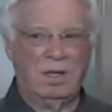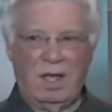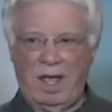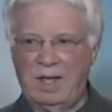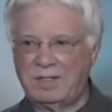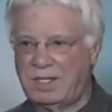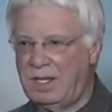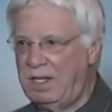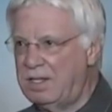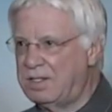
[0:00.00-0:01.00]
as
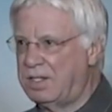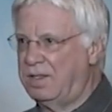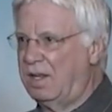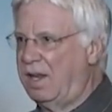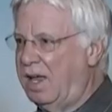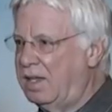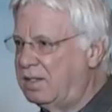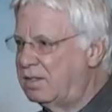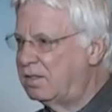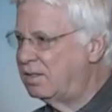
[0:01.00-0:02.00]
he is in the
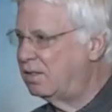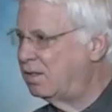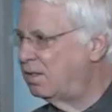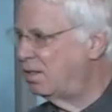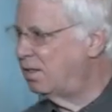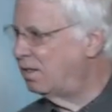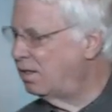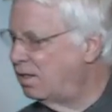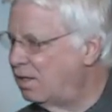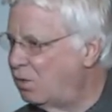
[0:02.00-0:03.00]
light,
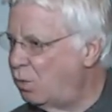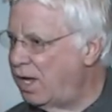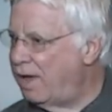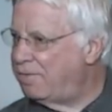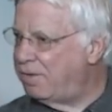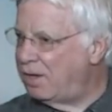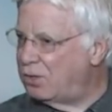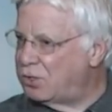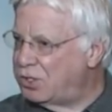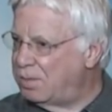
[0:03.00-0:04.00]
we have
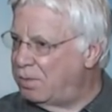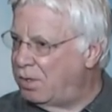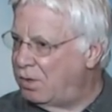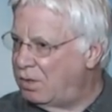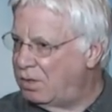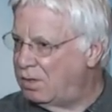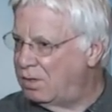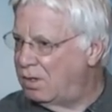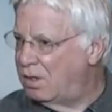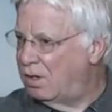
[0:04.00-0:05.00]
fellowship
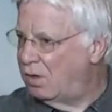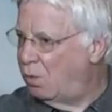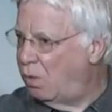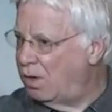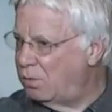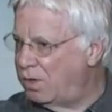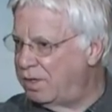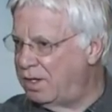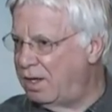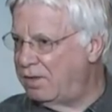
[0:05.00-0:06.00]
one with
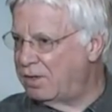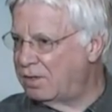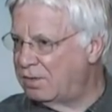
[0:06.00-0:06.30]
another.